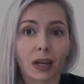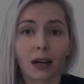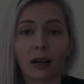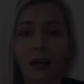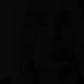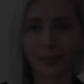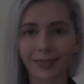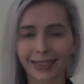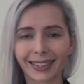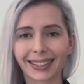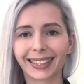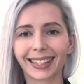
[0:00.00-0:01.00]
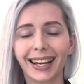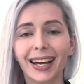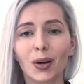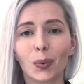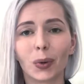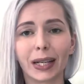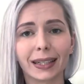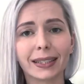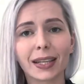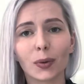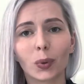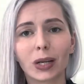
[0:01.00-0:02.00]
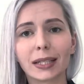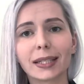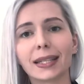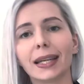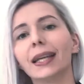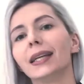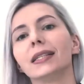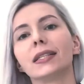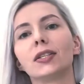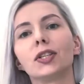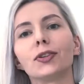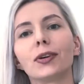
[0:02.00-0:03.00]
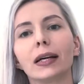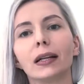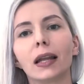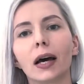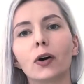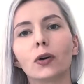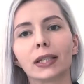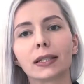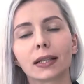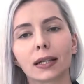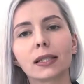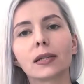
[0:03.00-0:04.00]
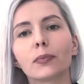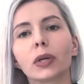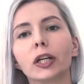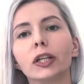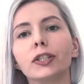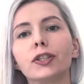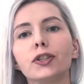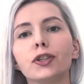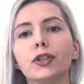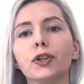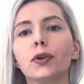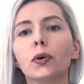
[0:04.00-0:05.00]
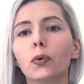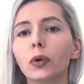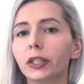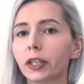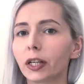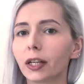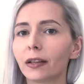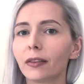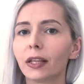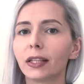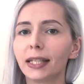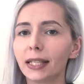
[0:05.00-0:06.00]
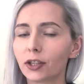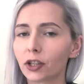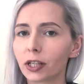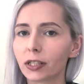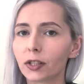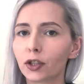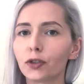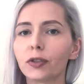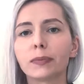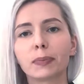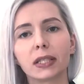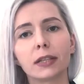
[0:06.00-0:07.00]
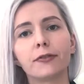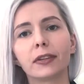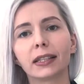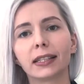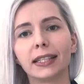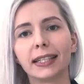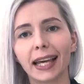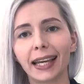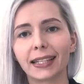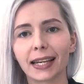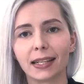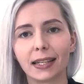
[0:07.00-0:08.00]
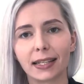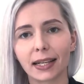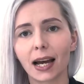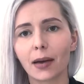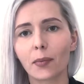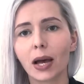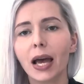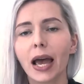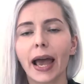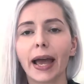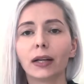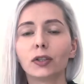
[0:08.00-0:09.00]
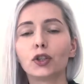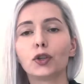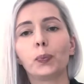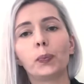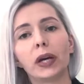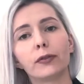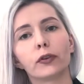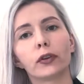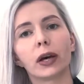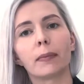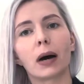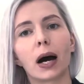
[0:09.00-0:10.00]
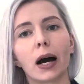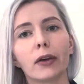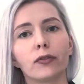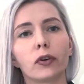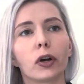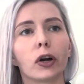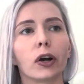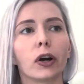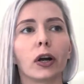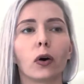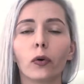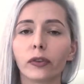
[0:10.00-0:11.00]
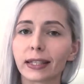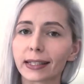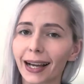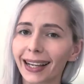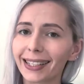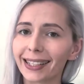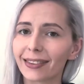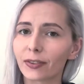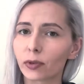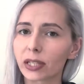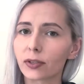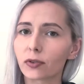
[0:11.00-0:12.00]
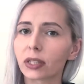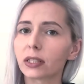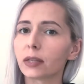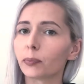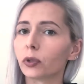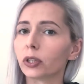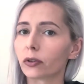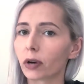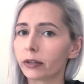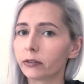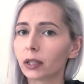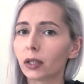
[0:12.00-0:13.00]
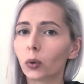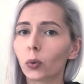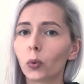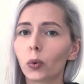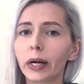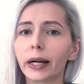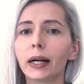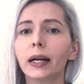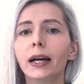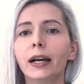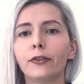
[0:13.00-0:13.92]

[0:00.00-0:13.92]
And what else he wants is to allow his customers to order the dishes to the specific date and time and to pay for them either on site in the restaurant upon arrival or